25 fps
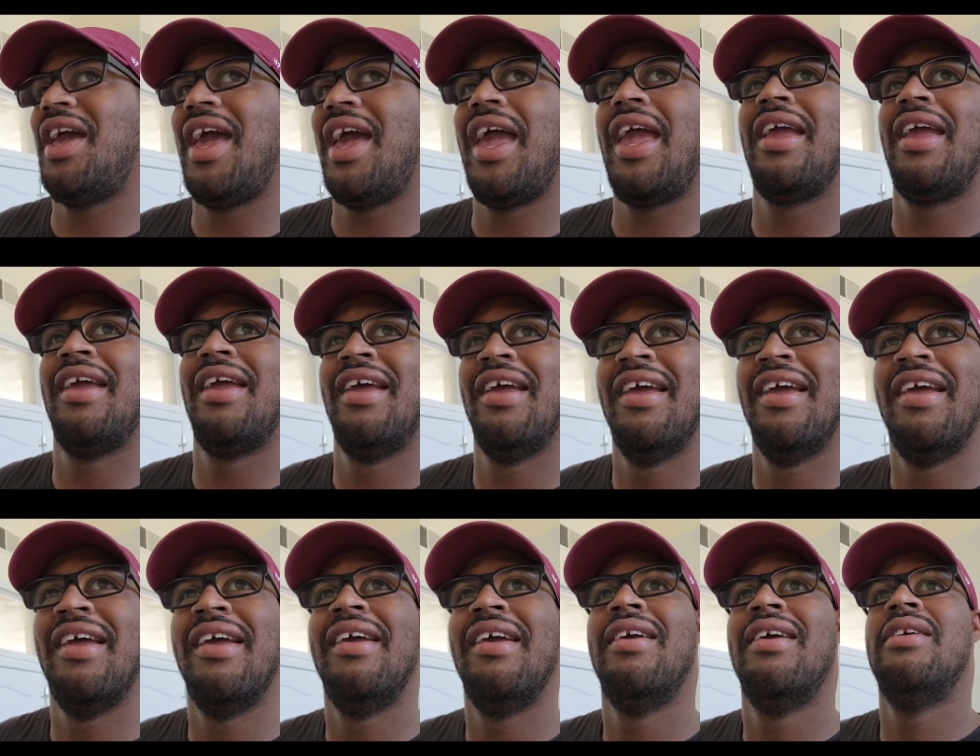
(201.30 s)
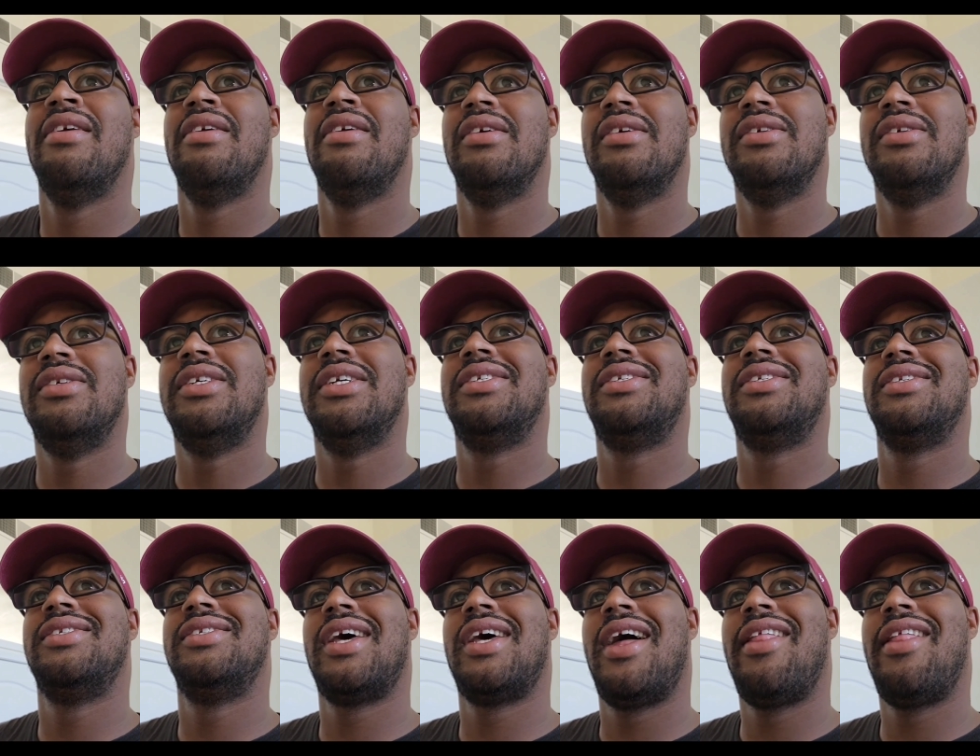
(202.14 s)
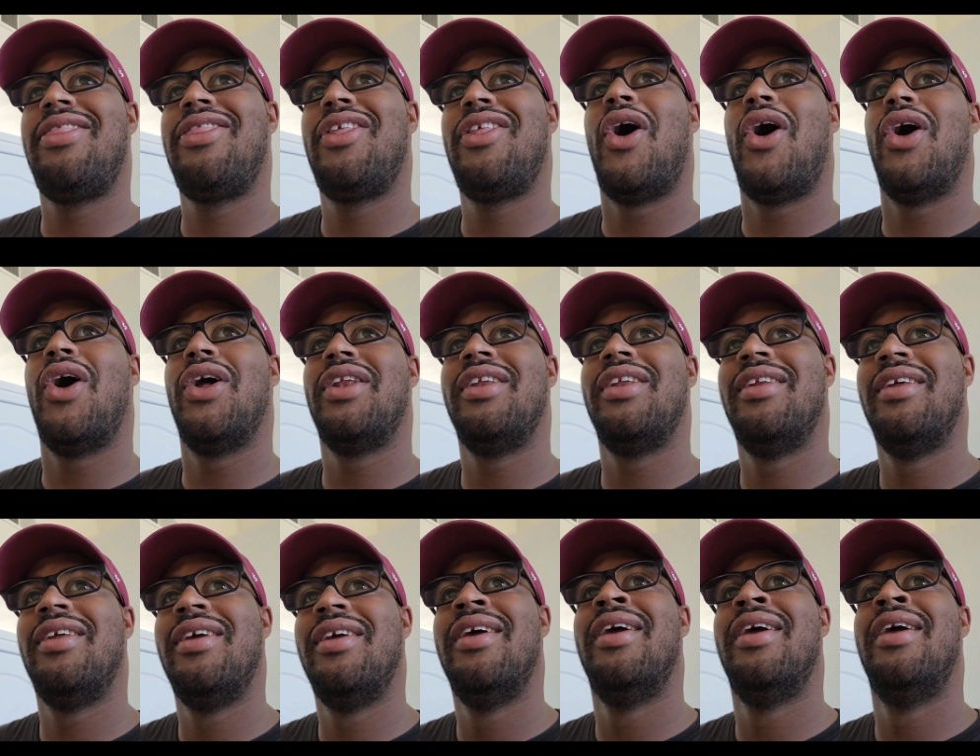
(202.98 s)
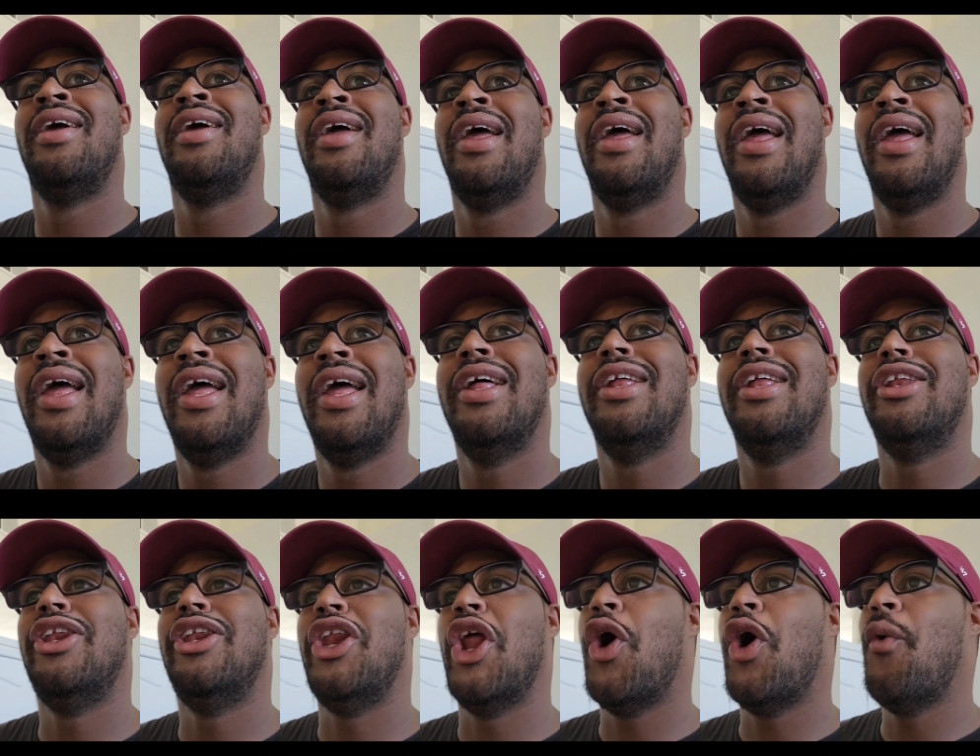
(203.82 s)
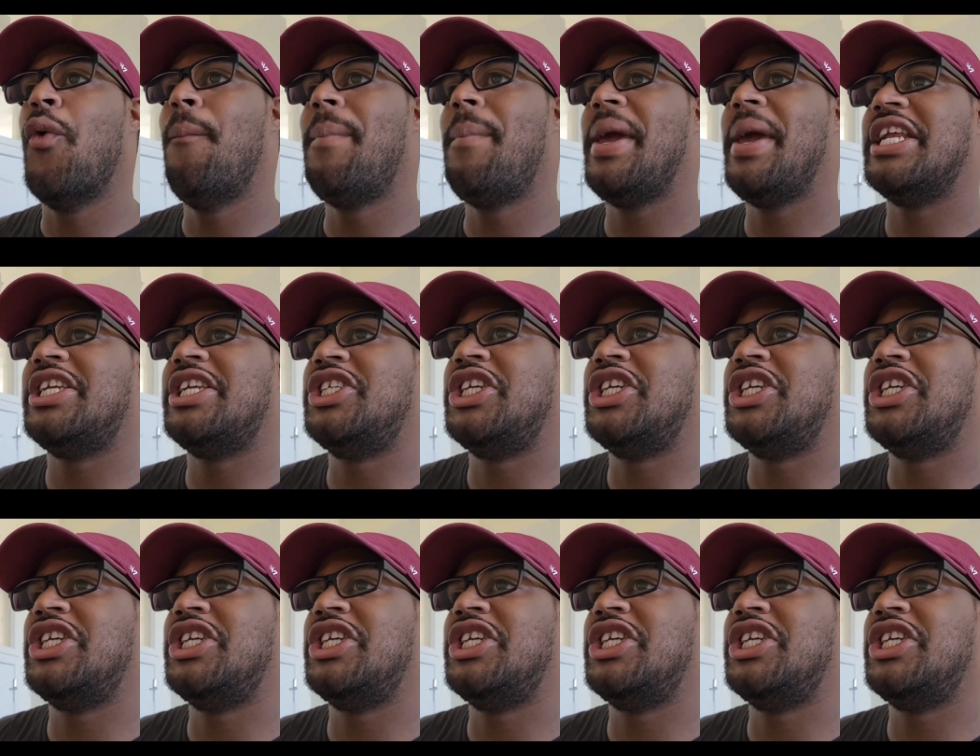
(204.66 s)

Okay. Just as I thought. No